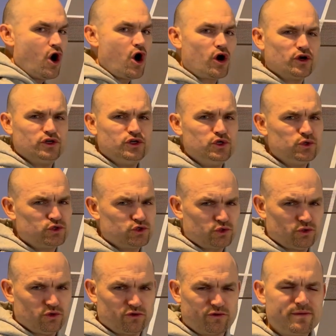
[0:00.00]
are
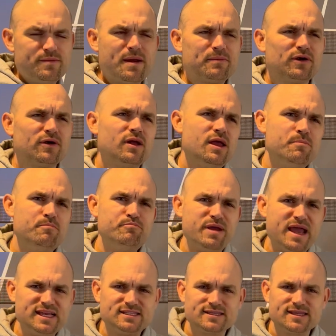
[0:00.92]
neutral. Remember,
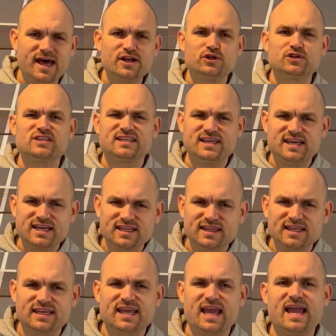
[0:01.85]
baseliners kick
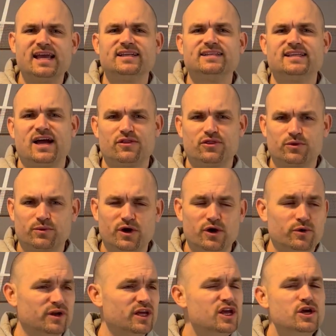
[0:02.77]
the can down the
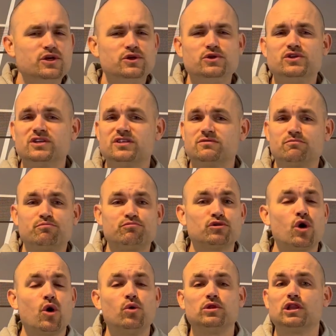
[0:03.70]
road. You just
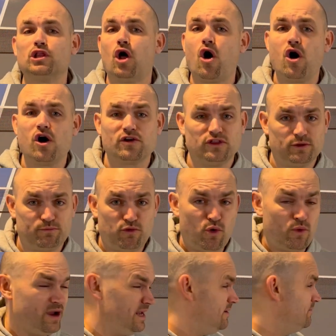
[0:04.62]
prolong the
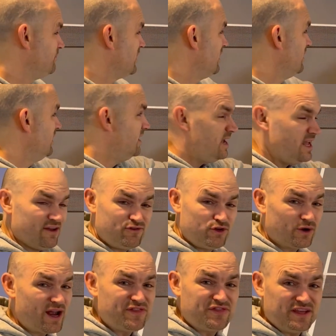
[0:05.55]
point. If
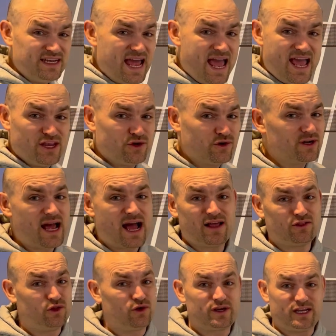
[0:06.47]
you're at the net, you're
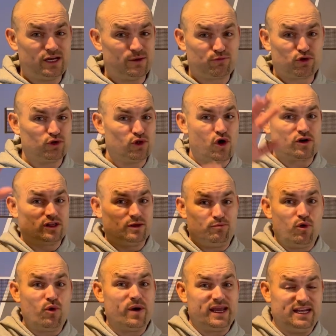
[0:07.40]
not looking to prolong the
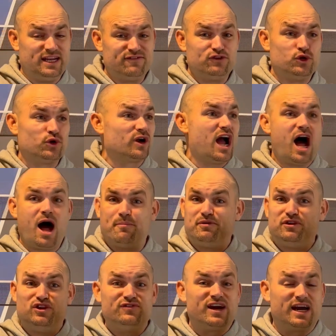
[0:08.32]
point. If you're up
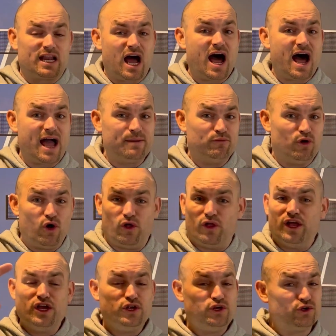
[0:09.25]
and you've got a high
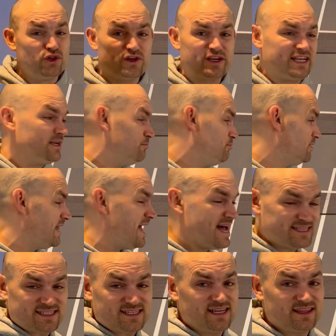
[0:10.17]
ball, you're looking to
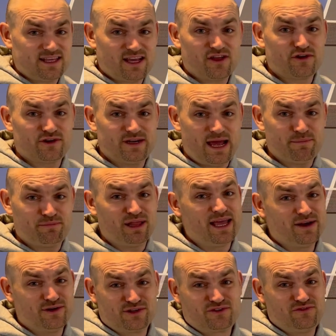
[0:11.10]
blast it at the other net
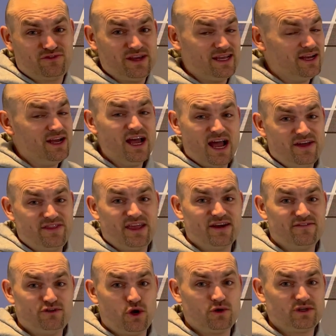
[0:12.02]
player's feet and they
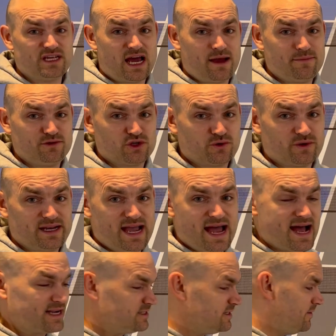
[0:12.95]
have no time to
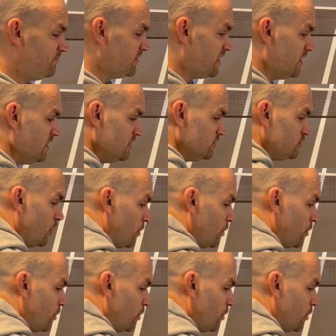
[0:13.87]
react. So